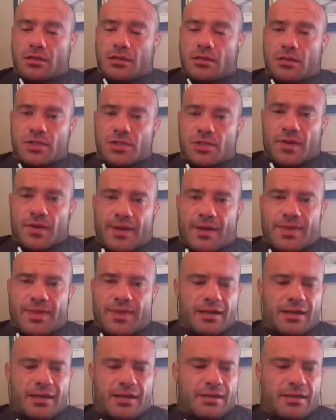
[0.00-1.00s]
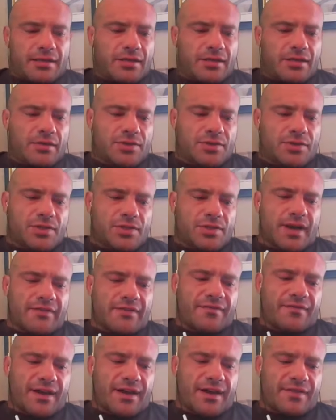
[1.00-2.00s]
So I'm not, you know, so
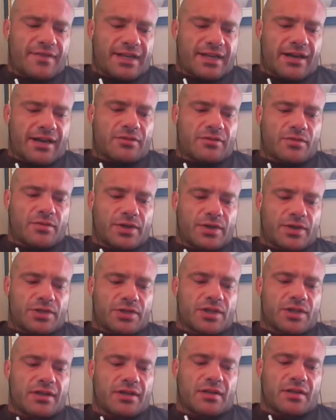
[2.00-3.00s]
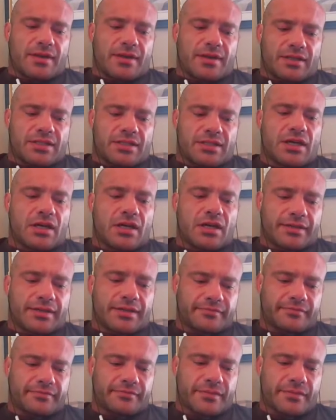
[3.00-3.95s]
I've I've encountered what you're talking about a ton,